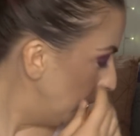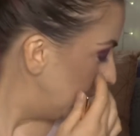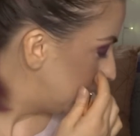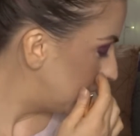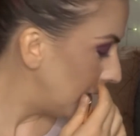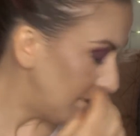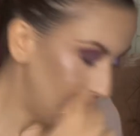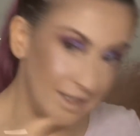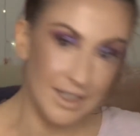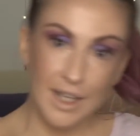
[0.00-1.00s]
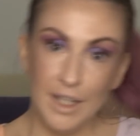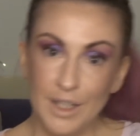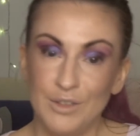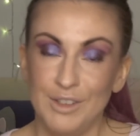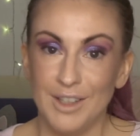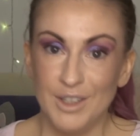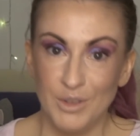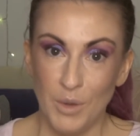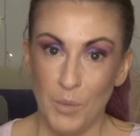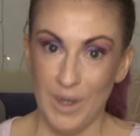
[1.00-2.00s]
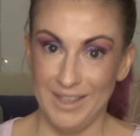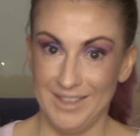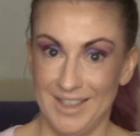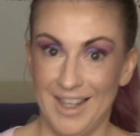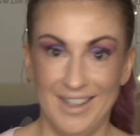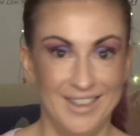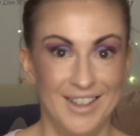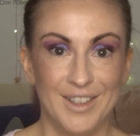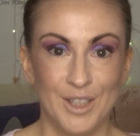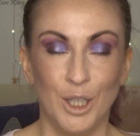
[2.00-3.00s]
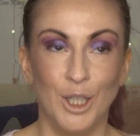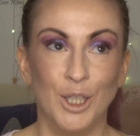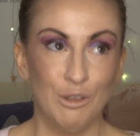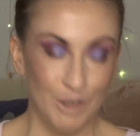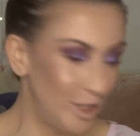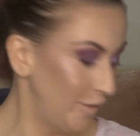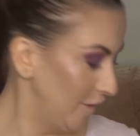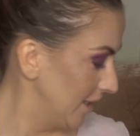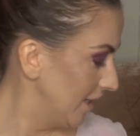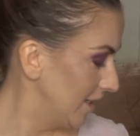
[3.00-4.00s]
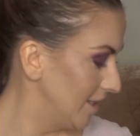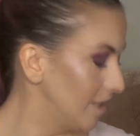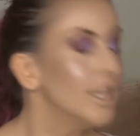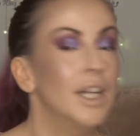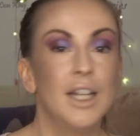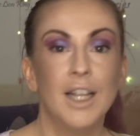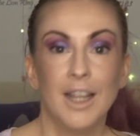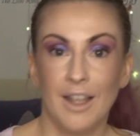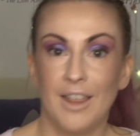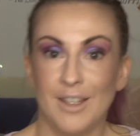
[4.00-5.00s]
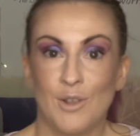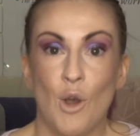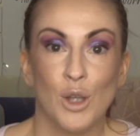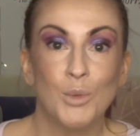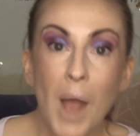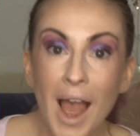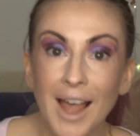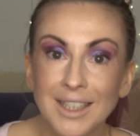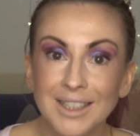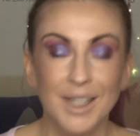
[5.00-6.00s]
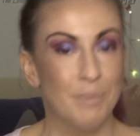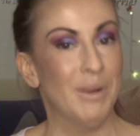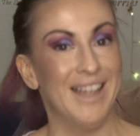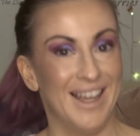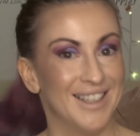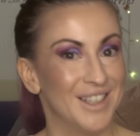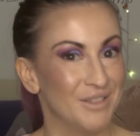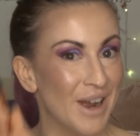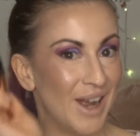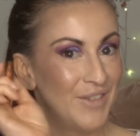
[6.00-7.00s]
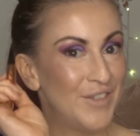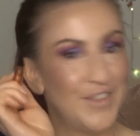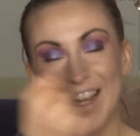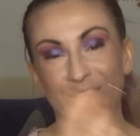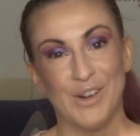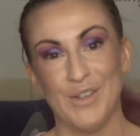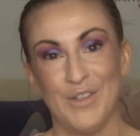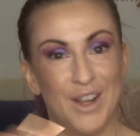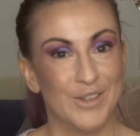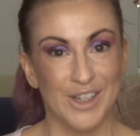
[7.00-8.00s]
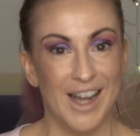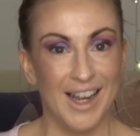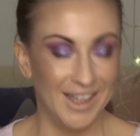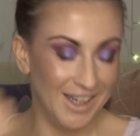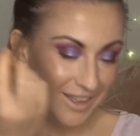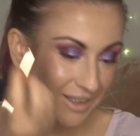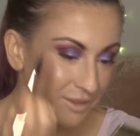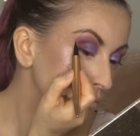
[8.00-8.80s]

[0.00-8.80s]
particularly if you like doing a winged liner so cross your fingers that this goes well but yeah this is my favorite favorite eyeliner